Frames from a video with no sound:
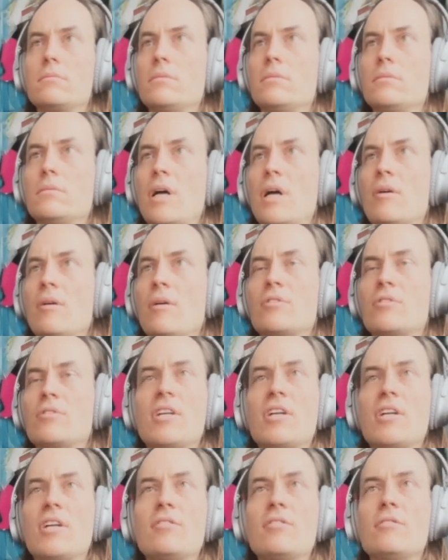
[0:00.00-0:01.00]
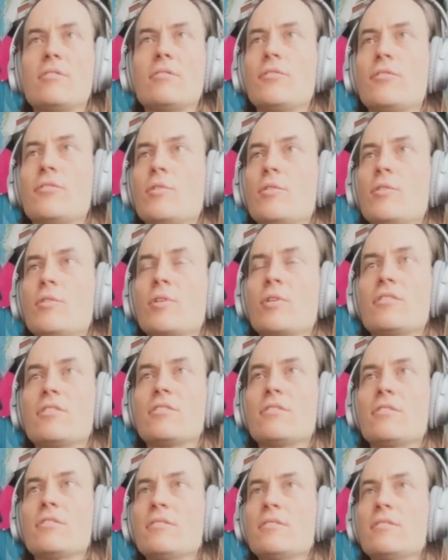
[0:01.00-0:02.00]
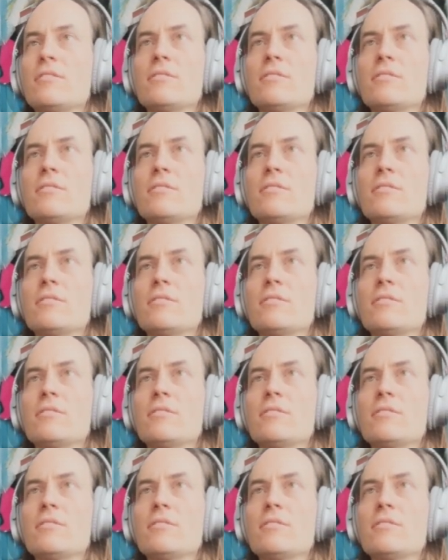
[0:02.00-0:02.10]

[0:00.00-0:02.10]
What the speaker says: I would like to do a few more questions.